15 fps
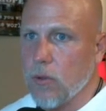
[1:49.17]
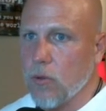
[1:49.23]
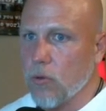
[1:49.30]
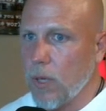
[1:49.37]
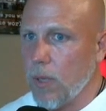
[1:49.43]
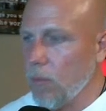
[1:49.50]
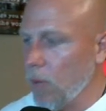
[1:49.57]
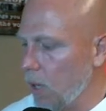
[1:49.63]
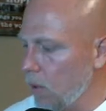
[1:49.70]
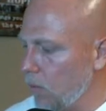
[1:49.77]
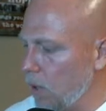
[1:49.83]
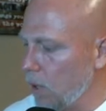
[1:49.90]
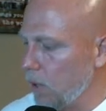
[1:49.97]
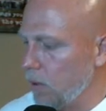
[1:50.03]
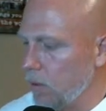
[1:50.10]
DreamBot
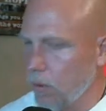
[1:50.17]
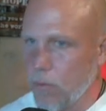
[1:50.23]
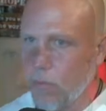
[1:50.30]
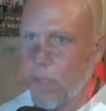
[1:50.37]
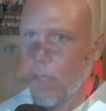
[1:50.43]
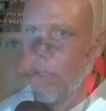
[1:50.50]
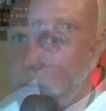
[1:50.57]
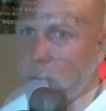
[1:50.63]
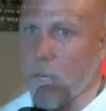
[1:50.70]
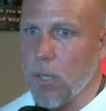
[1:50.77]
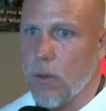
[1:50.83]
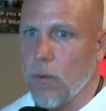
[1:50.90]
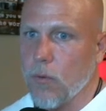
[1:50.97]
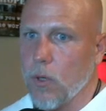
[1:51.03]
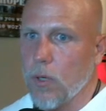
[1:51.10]
run, quickly run
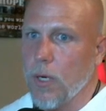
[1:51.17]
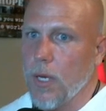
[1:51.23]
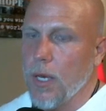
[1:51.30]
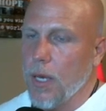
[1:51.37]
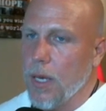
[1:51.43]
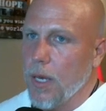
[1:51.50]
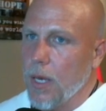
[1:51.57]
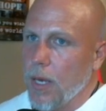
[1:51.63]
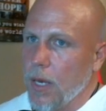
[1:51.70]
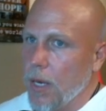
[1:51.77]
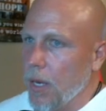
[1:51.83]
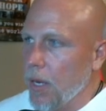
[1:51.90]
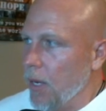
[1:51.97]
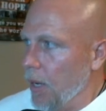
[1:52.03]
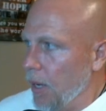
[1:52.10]
over.
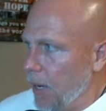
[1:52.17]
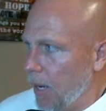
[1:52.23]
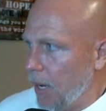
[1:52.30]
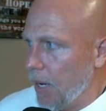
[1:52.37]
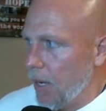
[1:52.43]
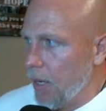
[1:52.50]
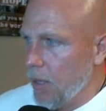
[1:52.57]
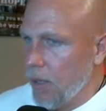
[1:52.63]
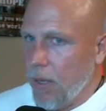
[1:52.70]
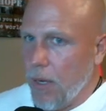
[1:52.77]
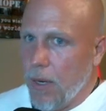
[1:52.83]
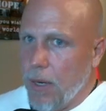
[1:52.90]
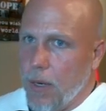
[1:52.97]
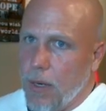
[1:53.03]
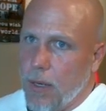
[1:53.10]
And
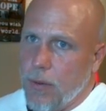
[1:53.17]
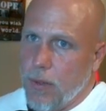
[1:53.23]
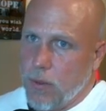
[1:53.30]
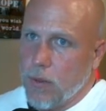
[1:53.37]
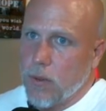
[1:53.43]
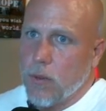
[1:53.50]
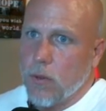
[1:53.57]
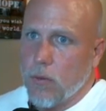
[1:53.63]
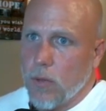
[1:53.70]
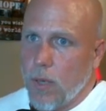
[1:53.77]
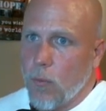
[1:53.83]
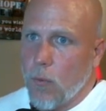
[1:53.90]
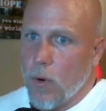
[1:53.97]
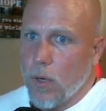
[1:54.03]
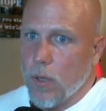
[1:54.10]
this is the
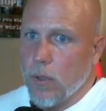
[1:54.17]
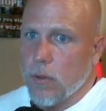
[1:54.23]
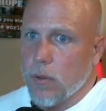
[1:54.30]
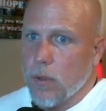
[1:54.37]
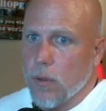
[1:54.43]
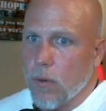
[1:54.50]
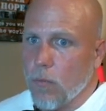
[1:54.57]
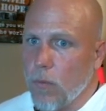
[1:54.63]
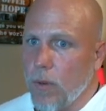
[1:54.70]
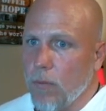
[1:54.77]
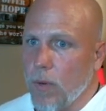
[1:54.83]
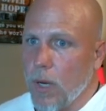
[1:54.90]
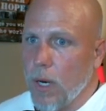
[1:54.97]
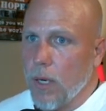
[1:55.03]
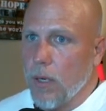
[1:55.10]
dream words. And we've
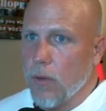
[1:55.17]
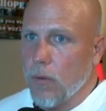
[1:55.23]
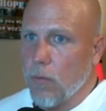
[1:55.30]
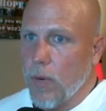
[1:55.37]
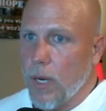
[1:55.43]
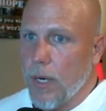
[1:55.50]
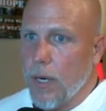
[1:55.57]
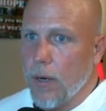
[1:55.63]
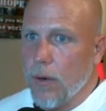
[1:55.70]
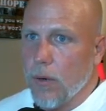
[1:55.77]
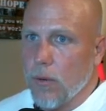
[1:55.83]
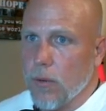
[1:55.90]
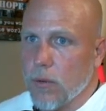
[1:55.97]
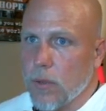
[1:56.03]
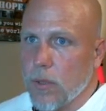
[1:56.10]
got in the red
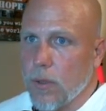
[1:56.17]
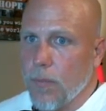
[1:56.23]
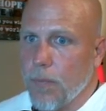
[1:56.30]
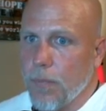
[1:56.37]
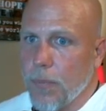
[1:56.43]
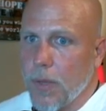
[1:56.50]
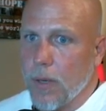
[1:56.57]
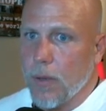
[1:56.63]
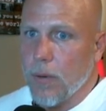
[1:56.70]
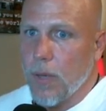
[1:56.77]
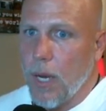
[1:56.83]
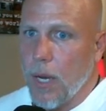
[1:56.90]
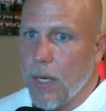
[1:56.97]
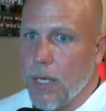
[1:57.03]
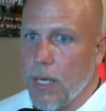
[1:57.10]
arrows,
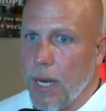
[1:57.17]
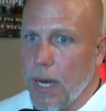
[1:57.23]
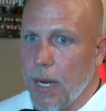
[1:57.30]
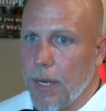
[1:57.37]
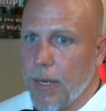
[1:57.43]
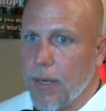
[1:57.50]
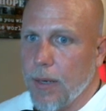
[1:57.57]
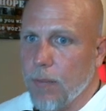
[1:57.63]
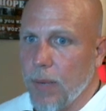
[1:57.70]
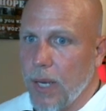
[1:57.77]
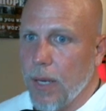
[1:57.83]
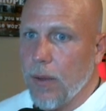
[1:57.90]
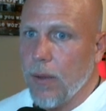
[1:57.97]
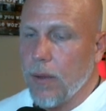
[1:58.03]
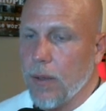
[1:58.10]
yang,
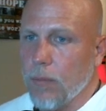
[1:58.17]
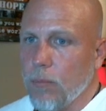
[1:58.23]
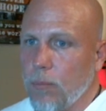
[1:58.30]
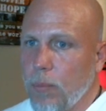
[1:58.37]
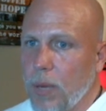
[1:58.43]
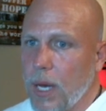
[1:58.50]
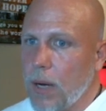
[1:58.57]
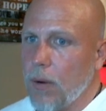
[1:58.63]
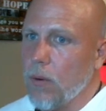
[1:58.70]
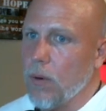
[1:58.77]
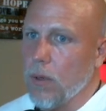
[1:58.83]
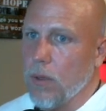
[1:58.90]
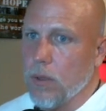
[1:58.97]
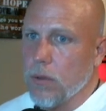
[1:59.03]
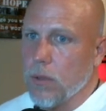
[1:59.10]
male, and
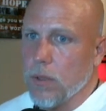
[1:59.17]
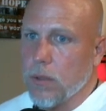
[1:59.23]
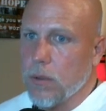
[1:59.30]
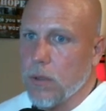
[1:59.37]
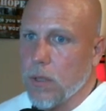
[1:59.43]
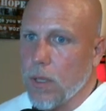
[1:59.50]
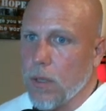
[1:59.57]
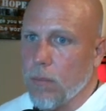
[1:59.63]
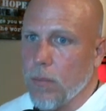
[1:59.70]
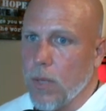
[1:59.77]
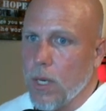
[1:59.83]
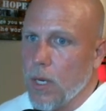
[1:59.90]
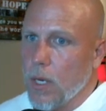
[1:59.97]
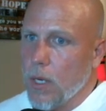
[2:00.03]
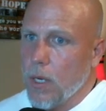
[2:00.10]
power is just,
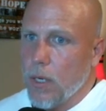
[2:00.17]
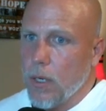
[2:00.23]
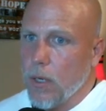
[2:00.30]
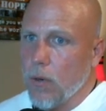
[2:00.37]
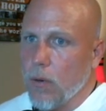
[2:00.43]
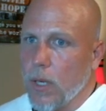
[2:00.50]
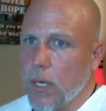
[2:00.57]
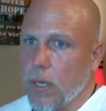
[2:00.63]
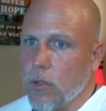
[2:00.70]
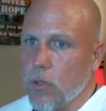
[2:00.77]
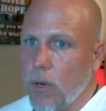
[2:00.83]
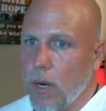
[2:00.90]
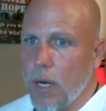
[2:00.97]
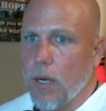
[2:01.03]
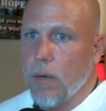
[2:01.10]
like
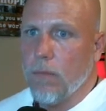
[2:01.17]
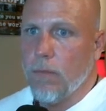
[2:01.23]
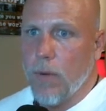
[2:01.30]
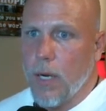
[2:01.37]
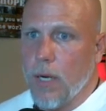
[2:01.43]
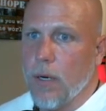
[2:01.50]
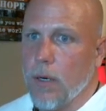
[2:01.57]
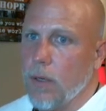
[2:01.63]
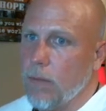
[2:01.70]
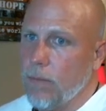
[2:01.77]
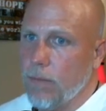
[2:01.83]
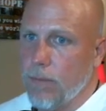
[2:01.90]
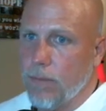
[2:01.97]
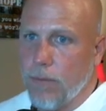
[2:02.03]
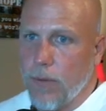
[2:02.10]
train, fired,
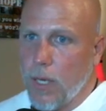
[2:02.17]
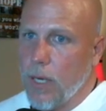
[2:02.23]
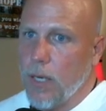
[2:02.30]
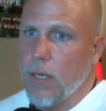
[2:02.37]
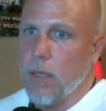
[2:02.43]
flight,